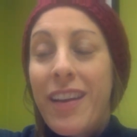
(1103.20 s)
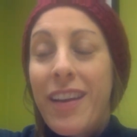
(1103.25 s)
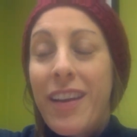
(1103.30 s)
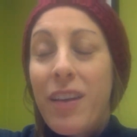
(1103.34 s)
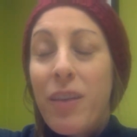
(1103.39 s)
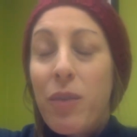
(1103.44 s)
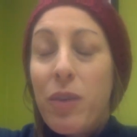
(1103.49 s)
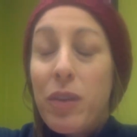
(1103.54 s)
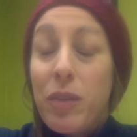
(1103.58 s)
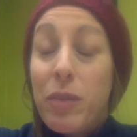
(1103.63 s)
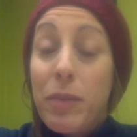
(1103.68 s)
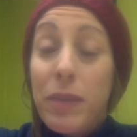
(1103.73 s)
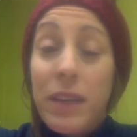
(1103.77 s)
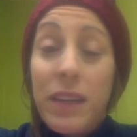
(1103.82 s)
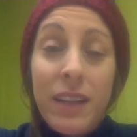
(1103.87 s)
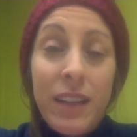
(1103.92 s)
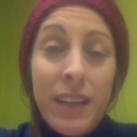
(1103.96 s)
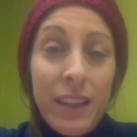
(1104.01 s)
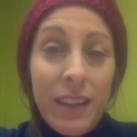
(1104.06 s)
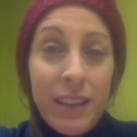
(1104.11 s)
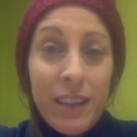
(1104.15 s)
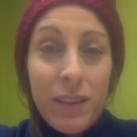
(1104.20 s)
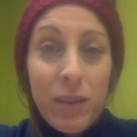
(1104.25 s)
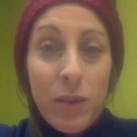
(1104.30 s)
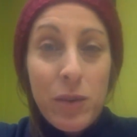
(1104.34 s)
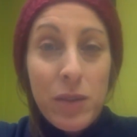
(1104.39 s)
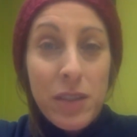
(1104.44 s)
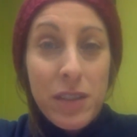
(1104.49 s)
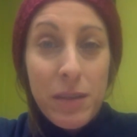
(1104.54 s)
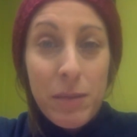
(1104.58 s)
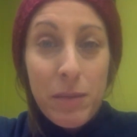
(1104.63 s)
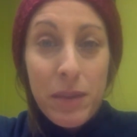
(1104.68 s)
with pity or
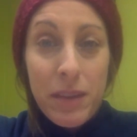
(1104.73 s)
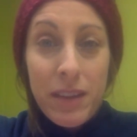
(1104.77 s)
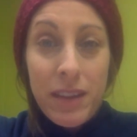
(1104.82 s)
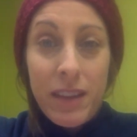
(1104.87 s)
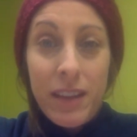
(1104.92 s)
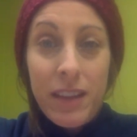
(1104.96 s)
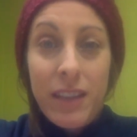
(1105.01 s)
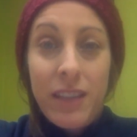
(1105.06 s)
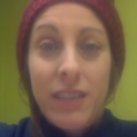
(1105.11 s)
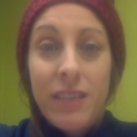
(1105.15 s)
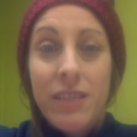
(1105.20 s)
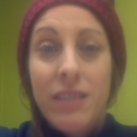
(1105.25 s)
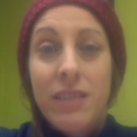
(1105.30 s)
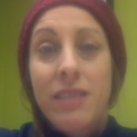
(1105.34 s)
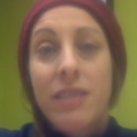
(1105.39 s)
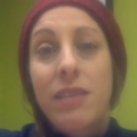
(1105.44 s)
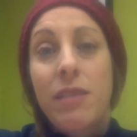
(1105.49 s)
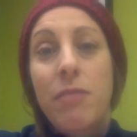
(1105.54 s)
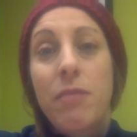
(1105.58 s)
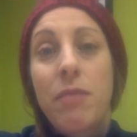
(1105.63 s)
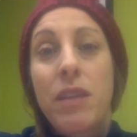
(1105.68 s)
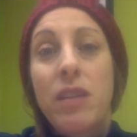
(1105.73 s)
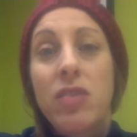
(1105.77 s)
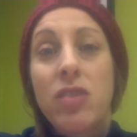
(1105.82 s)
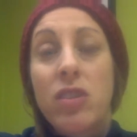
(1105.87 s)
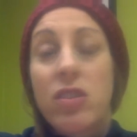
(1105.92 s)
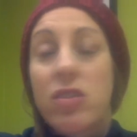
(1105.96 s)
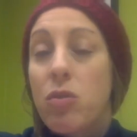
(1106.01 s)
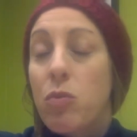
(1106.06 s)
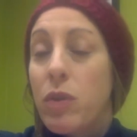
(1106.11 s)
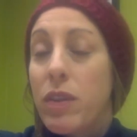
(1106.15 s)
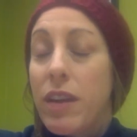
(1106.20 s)
sympathy, some may
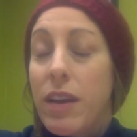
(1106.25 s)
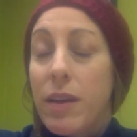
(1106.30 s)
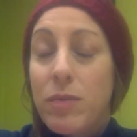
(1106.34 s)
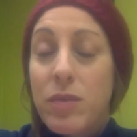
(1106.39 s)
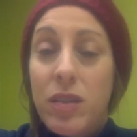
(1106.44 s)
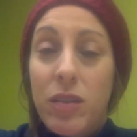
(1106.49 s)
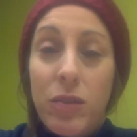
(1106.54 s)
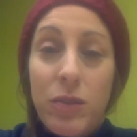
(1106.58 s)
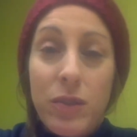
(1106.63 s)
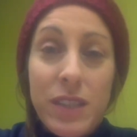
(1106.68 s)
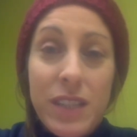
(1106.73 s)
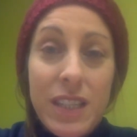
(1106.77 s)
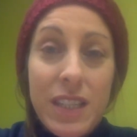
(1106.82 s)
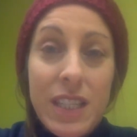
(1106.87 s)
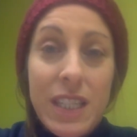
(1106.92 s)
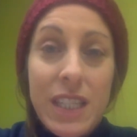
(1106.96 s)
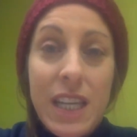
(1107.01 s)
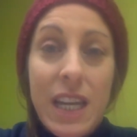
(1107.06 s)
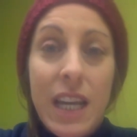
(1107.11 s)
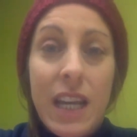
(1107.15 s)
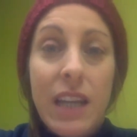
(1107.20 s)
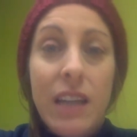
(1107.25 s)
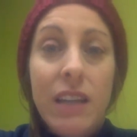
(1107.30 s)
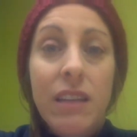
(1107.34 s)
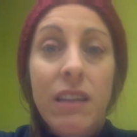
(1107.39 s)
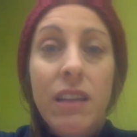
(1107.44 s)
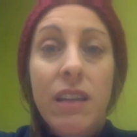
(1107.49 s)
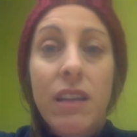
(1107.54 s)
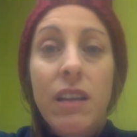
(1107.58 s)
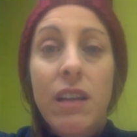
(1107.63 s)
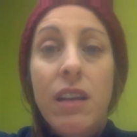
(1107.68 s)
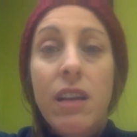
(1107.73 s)
judge it with absolute disdain,
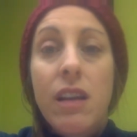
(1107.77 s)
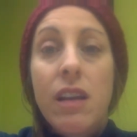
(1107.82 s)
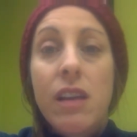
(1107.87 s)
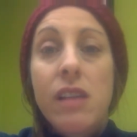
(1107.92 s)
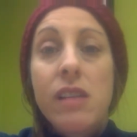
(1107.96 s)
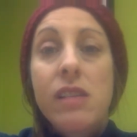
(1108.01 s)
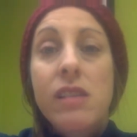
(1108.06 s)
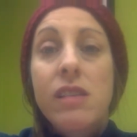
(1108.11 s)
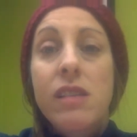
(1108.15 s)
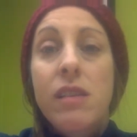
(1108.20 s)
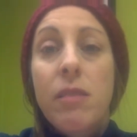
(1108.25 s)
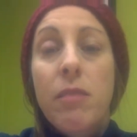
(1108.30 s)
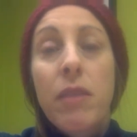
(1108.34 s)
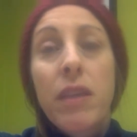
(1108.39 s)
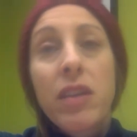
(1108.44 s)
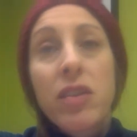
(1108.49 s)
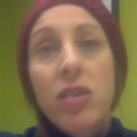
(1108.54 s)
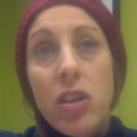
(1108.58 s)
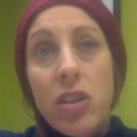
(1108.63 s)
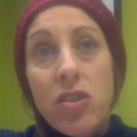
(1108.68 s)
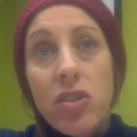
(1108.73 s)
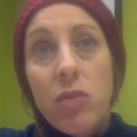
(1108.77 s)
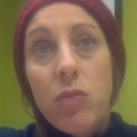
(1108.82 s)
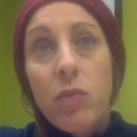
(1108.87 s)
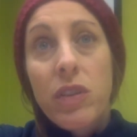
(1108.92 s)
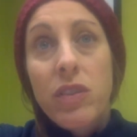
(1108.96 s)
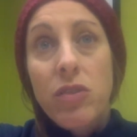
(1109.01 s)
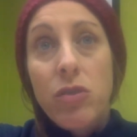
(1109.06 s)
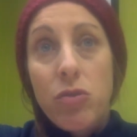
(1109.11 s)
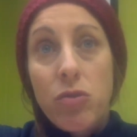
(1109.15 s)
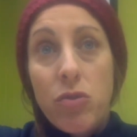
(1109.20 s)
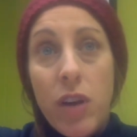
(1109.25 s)
some may judge it
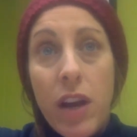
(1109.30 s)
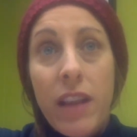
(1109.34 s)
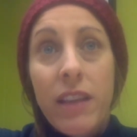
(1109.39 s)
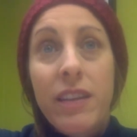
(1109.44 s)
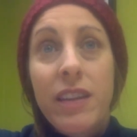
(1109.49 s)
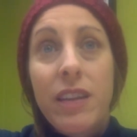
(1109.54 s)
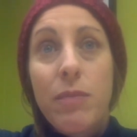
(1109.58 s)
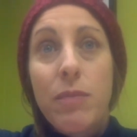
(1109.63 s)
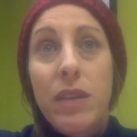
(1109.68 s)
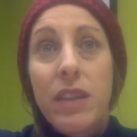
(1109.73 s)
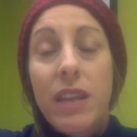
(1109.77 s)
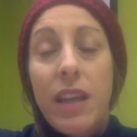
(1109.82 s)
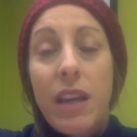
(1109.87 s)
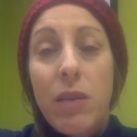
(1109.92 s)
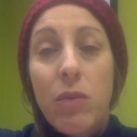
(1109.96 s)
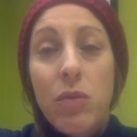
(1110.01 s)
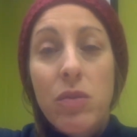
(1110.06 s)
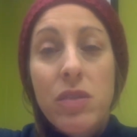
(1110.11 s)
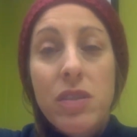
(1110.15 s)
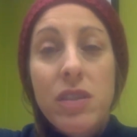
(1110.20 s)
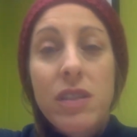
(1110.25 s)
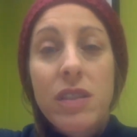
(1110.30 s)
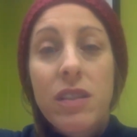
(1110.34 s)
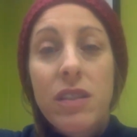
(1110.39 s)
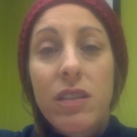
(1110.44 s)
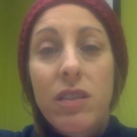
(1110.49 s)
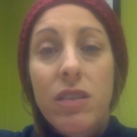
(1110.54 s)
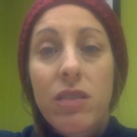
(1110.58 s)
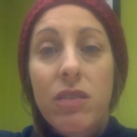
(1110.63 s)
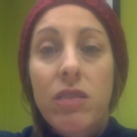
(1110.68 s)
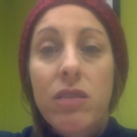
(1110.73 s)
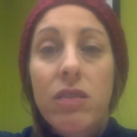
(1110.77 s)
with neutrality, but they will
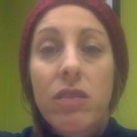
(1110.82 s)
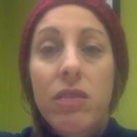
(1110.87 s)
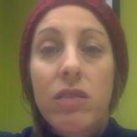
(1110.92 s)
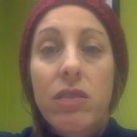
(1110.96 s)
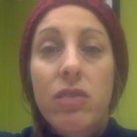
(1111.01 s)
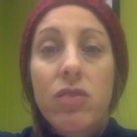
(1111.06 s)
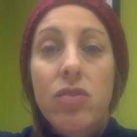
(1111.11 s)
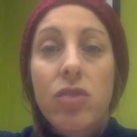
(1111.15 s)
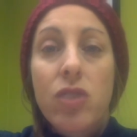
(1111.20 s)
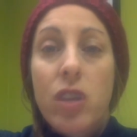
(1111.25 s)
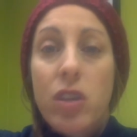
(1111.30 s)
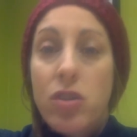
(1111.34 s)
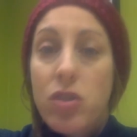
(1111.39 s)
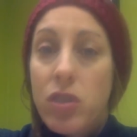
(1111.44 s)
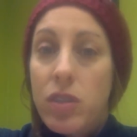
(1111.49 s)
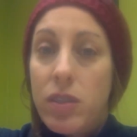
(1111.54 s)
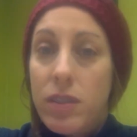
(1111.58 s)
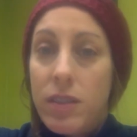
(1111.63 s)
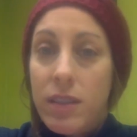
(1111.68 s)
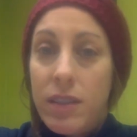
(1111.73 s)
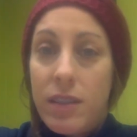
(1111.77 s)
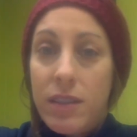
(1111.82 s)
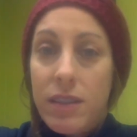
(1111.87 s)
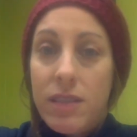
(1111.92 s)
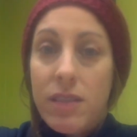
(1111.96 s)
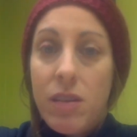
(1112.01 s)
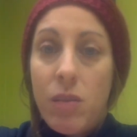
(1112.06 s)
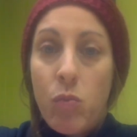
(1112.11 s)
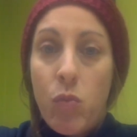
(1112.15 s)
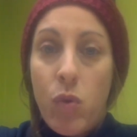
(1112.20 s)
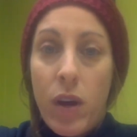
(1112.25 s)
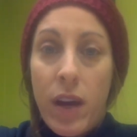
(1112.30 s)
still judge it in
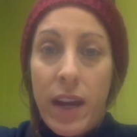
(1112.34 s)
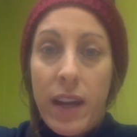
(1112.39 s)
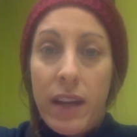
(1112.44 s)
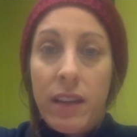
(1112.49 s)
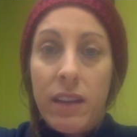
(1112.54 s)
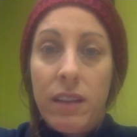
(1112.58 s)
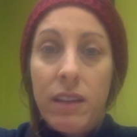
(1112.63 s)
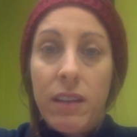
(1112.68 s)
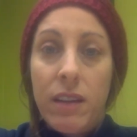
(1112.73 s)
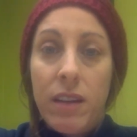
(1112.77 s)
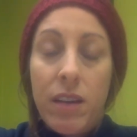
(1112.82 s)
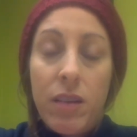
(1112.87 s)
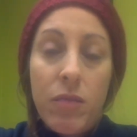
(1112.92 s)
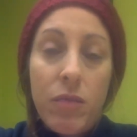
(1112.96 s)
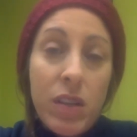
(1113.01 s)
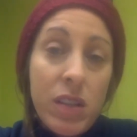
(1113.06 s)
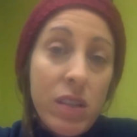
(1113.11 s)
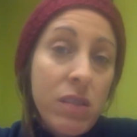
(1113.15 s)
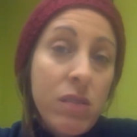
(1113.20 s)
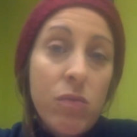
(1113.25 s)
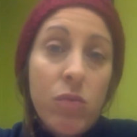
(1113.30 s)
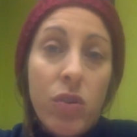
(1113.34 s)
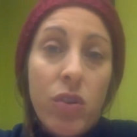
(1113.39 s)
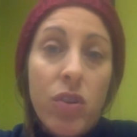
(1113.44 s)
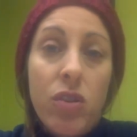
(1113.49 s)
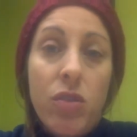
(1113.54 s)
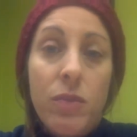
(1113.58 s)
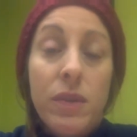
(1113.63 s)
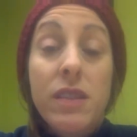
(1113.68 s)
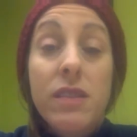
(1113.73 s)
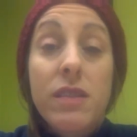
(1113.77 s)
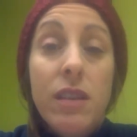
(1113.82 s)
some way. We're
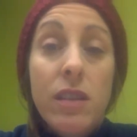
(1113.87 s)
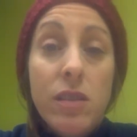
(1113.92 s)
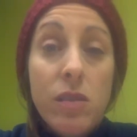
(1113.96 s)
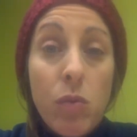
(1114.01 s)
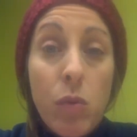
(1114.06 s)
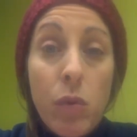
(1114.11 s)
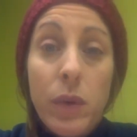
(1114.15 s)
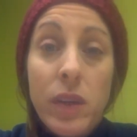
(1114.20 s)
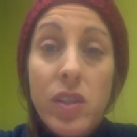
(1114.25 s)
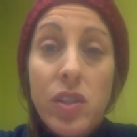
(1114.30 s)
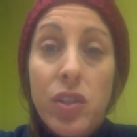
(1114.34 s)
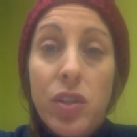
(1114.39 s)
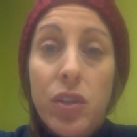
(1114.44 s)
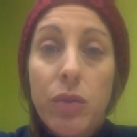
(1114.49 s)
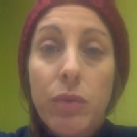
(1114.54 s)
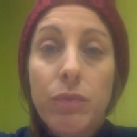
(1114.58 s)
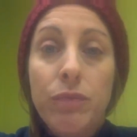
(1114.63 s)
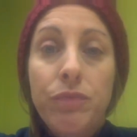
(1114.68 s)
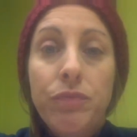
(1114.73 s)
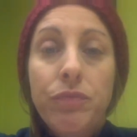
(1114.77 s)
humans, that's what we do.